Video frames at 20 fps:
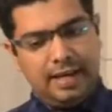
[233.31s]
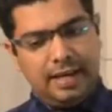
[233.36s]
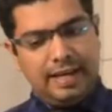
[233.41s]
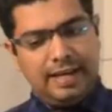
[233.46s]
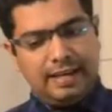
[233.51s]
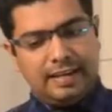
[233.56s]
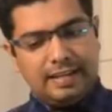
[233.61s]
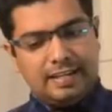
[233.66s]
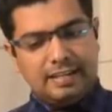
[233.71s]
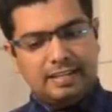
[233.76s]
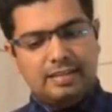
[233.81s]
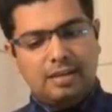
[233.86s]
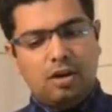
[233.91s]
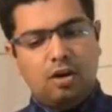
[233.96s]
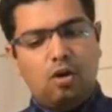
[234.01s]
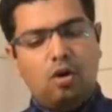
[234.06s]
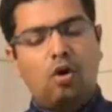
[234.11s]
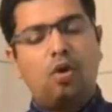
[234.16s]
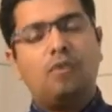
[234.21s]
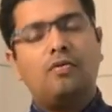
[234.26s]
increases the
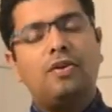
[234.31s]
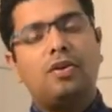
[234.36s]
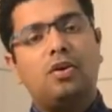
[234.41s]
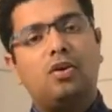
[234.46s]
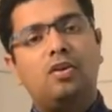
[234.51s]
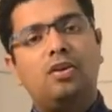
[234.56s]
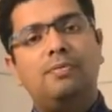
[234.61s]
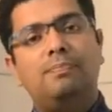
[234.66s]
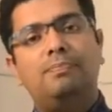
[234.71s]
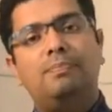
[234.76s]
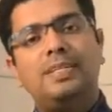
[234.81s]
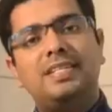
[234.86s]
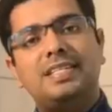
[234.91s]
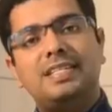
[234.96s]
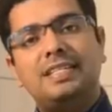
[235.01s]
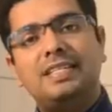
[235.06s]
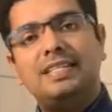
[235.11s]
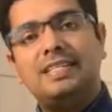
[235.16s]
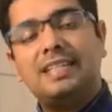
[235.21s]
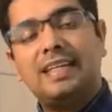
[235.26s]
overall
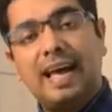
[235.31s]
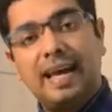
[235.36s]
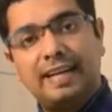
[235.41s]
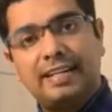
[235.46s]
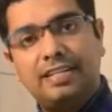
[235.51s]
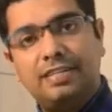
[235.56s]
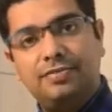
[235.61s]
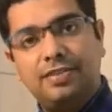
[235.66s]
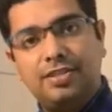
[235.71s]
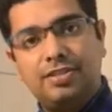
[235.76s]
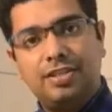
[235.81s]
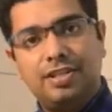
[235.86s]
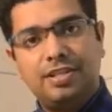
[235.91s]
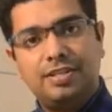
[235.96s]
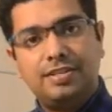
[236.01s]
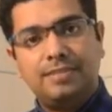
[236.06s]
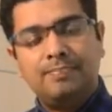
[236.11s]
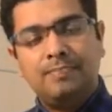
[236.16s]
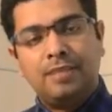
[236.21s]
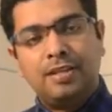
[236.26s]
business
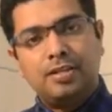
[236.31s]
activities.